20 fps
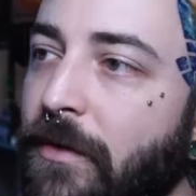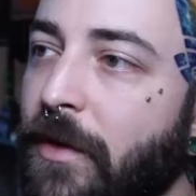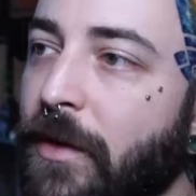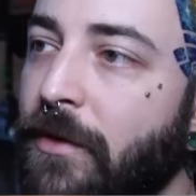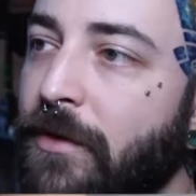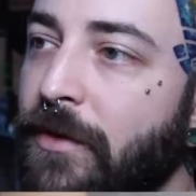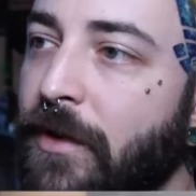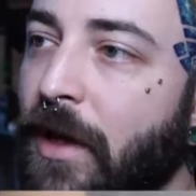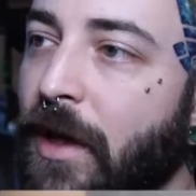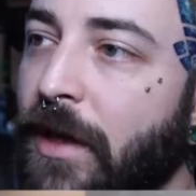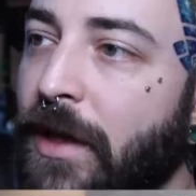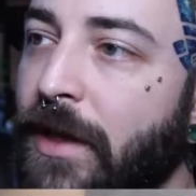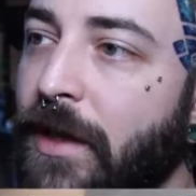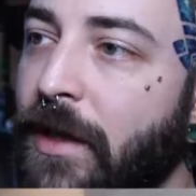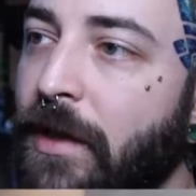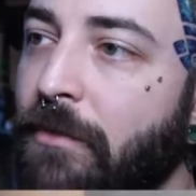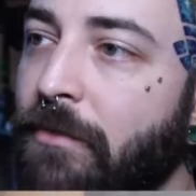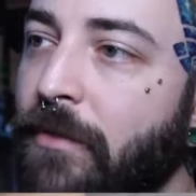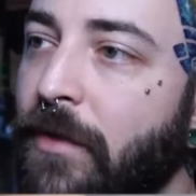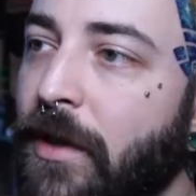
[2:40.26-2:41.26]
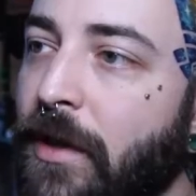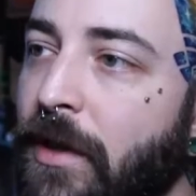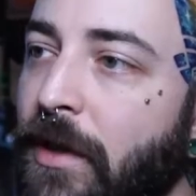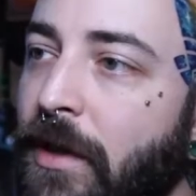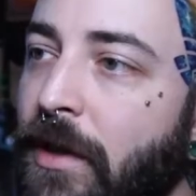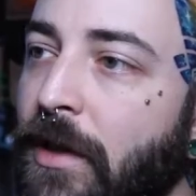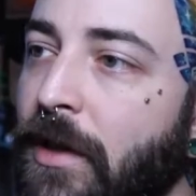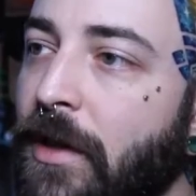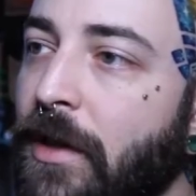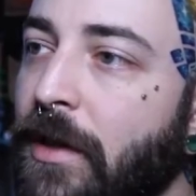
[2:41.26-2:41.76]
where it was locking up.
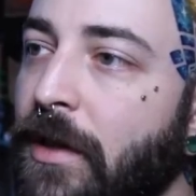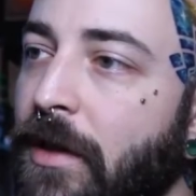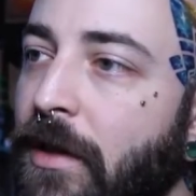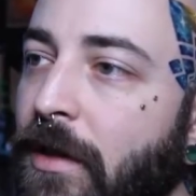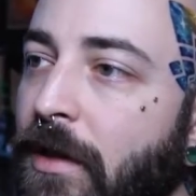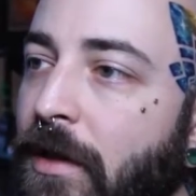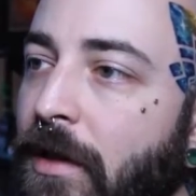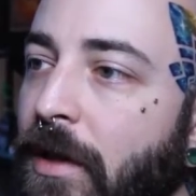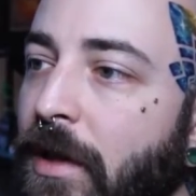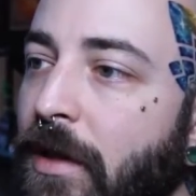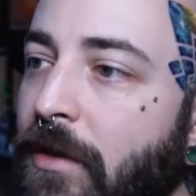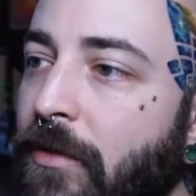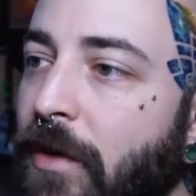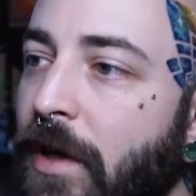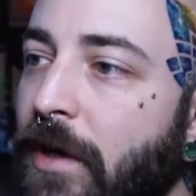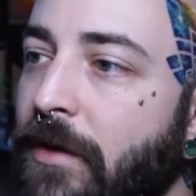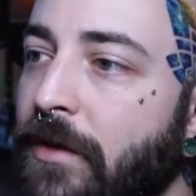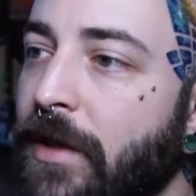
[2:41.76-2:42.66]
And right